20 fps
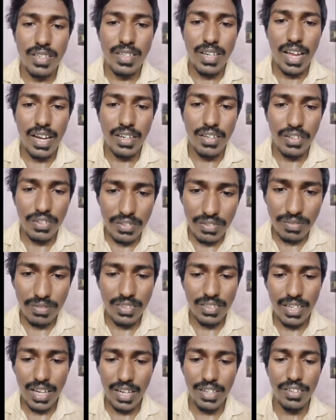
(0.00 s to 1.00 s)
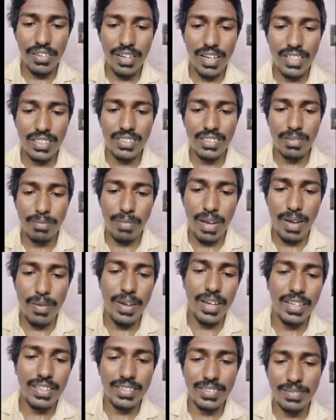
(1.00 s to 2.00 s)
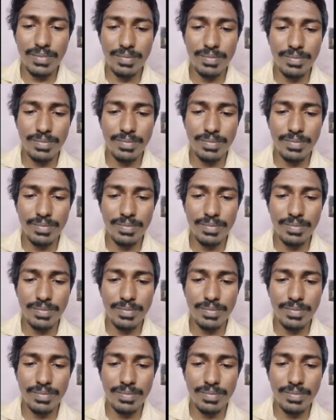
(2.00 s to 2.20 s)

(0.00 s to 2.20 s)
Thank you guys. Bye bye.